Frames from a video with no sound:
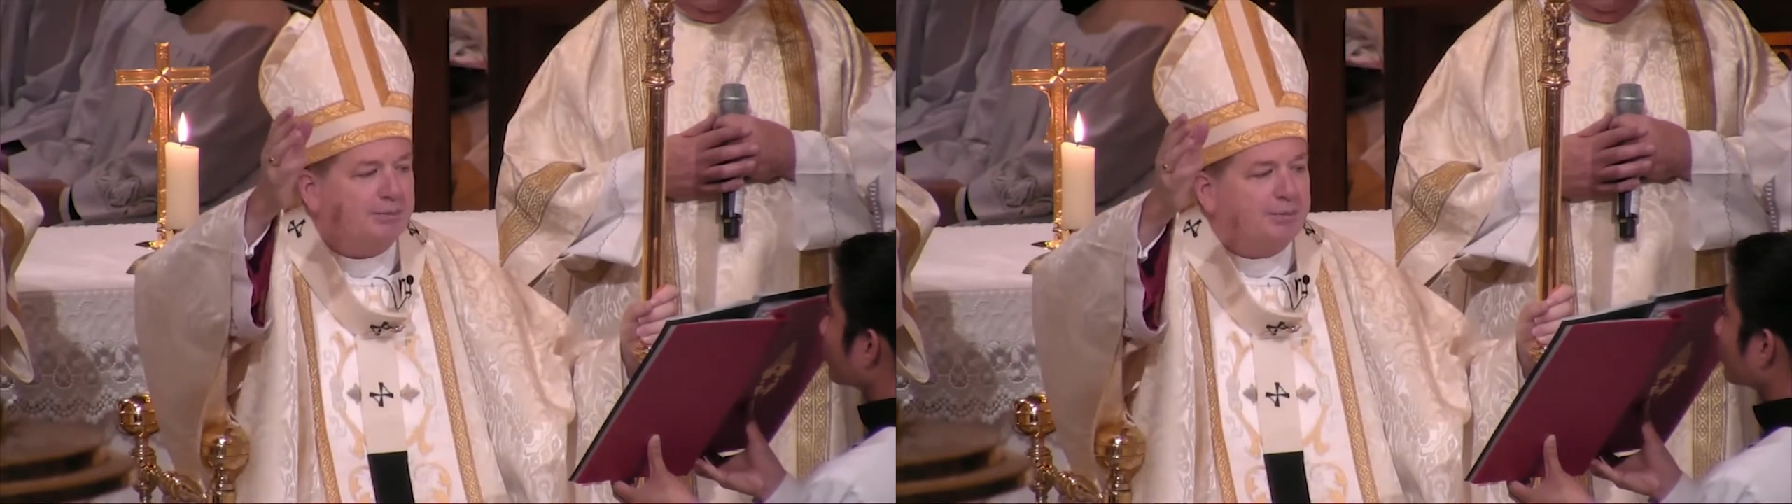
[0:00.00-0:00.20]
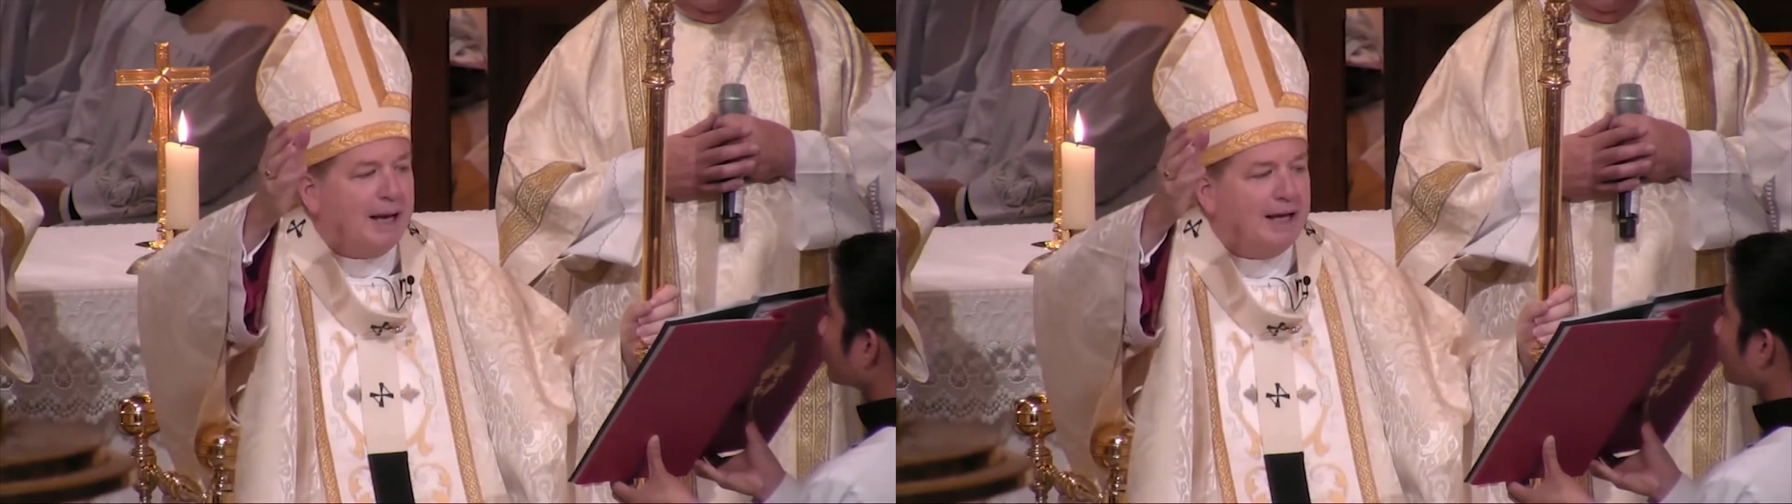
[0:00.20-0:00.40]

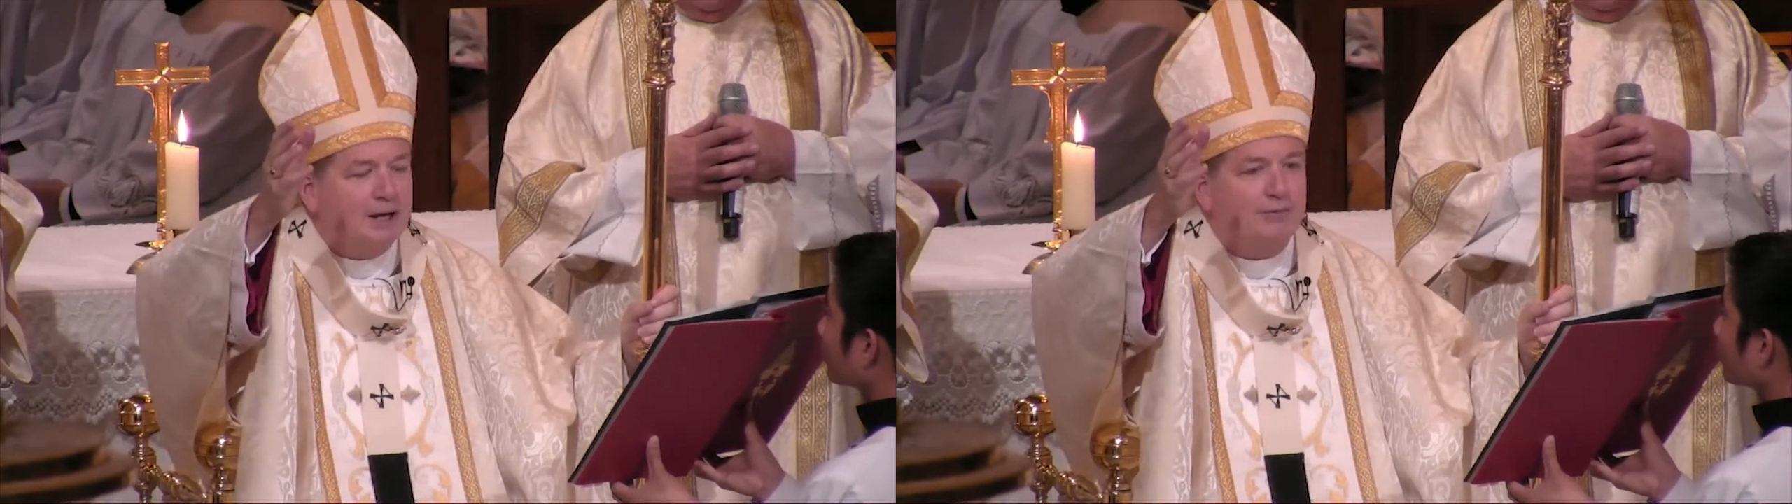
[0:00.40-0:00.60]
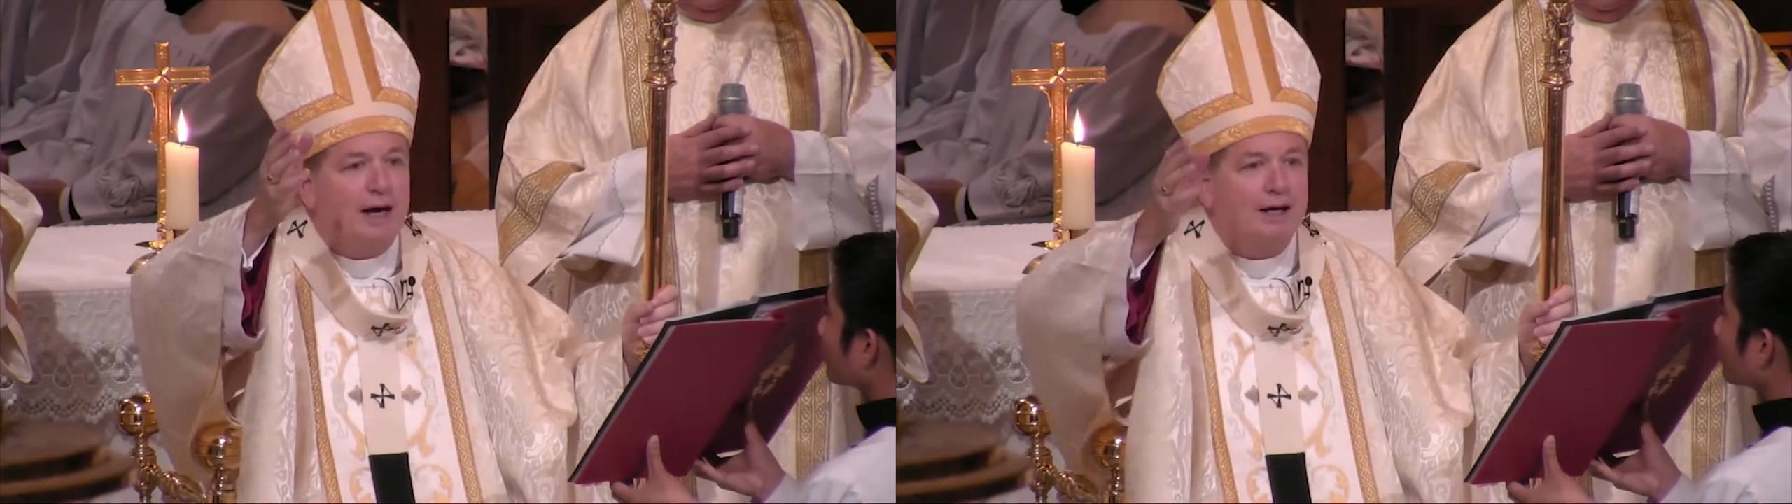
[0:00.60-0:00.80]
back
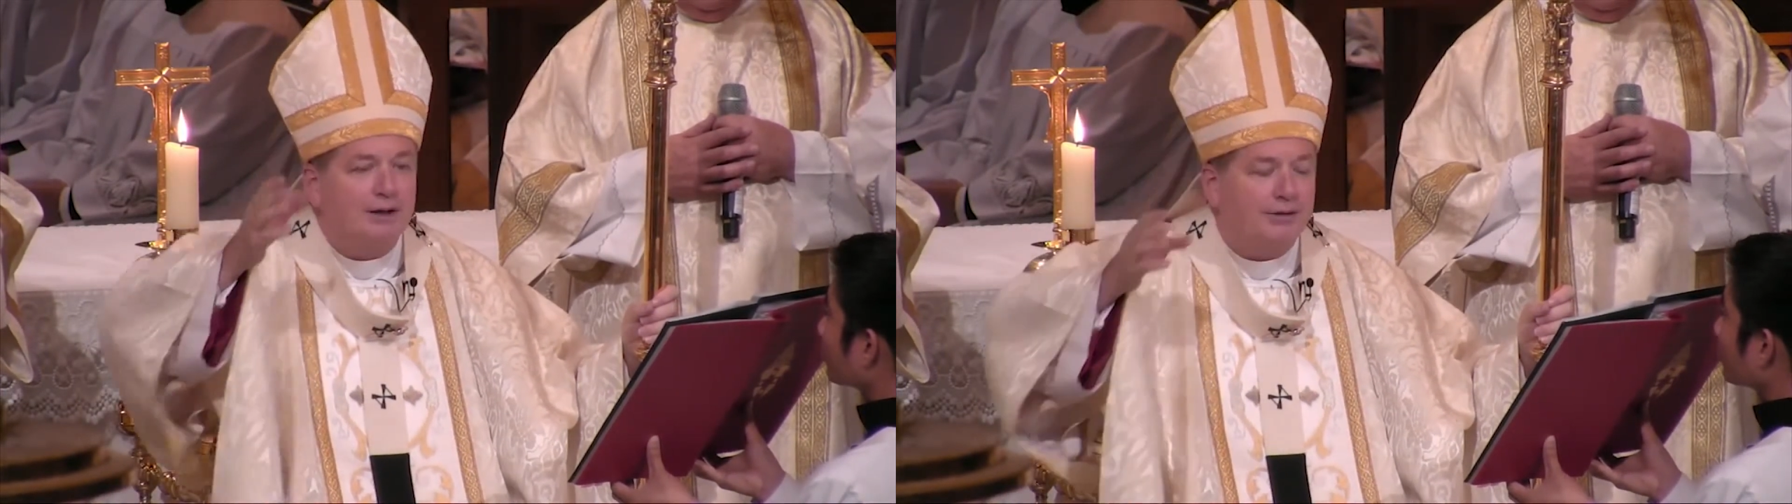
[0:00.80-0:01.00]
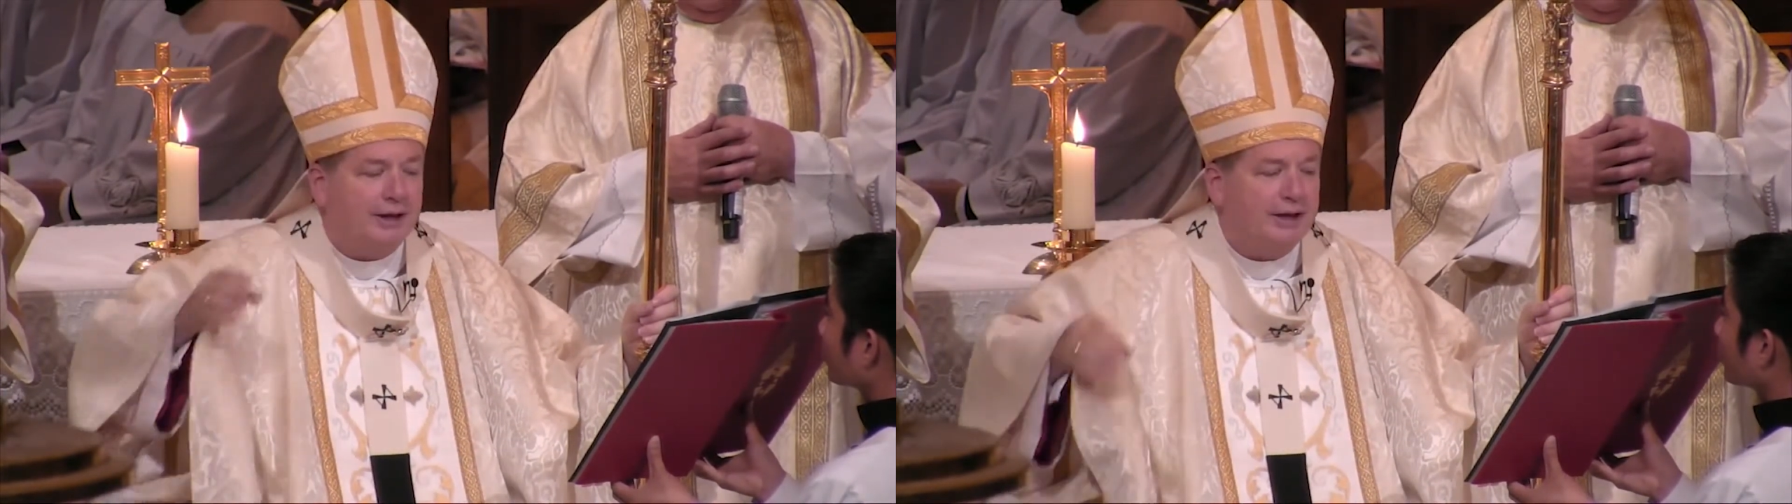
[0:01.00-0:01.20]
of our
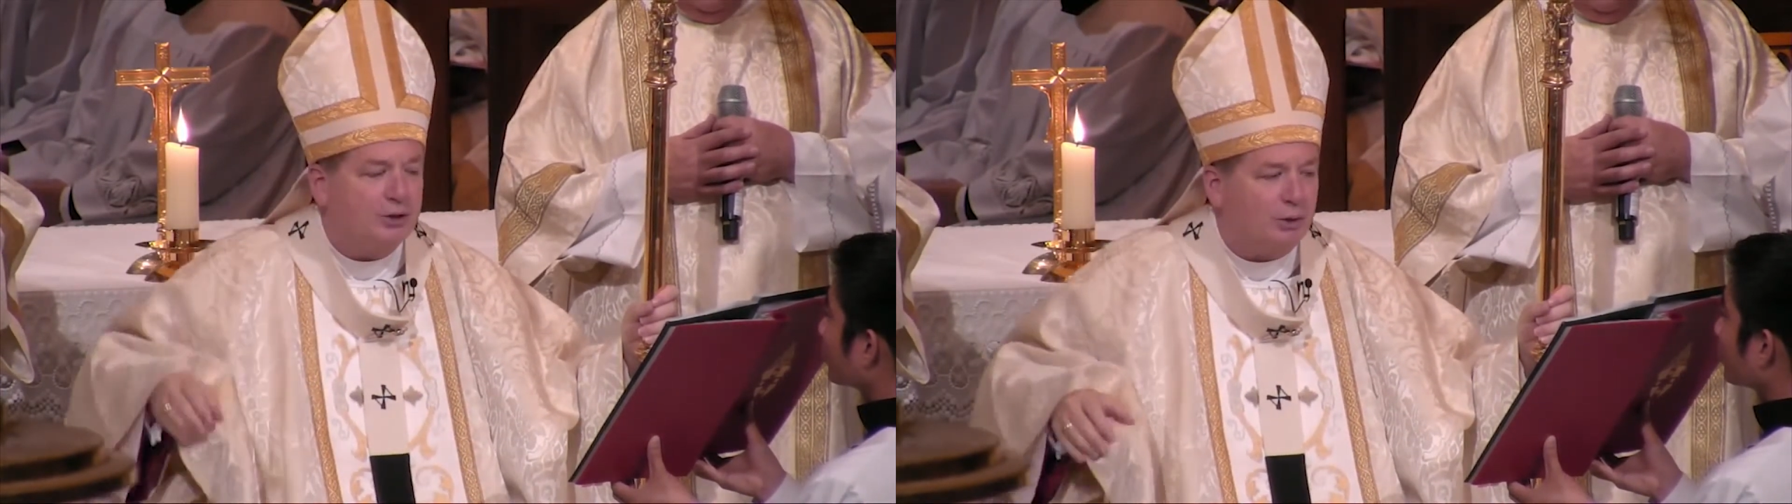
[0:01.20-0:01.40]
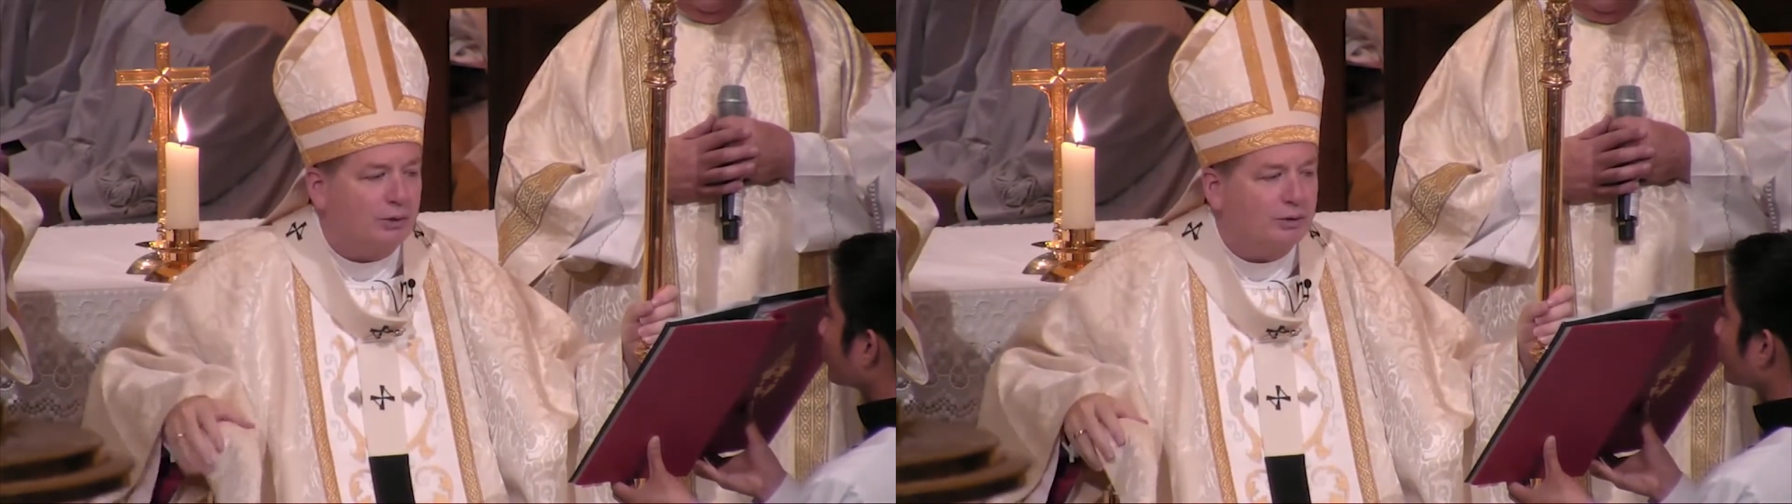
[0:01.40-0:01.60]
cathedral